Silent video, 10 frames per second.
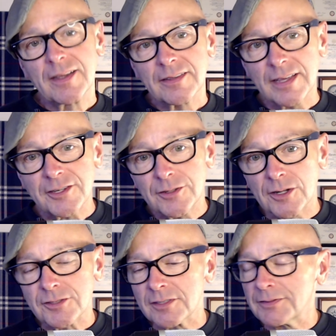thank you
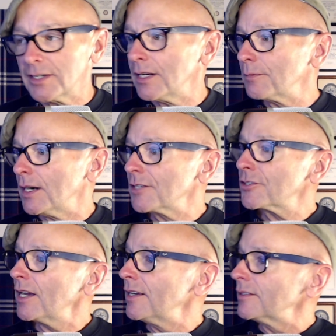all so very
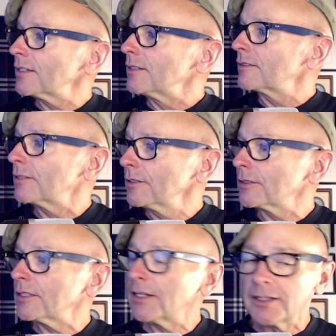much. And until
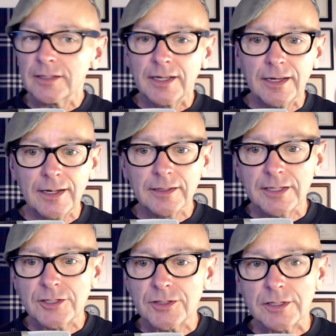then, and
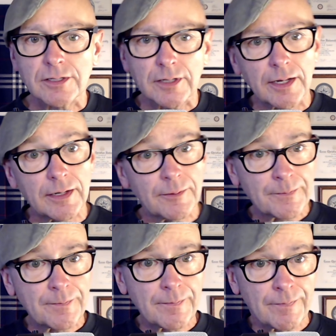let's just say,
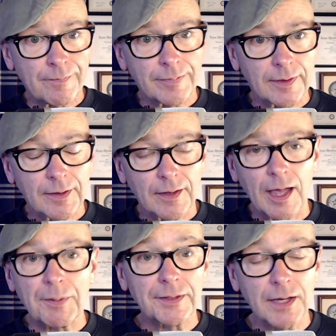how
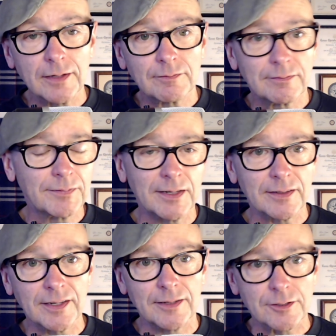about that? Did it?
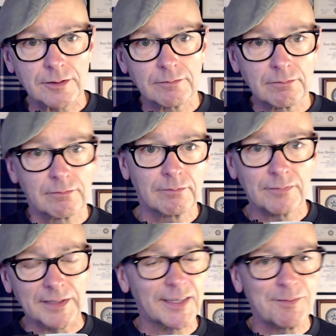Can I just
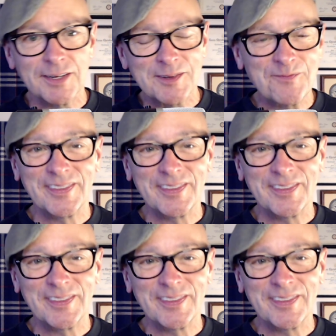like that maybe?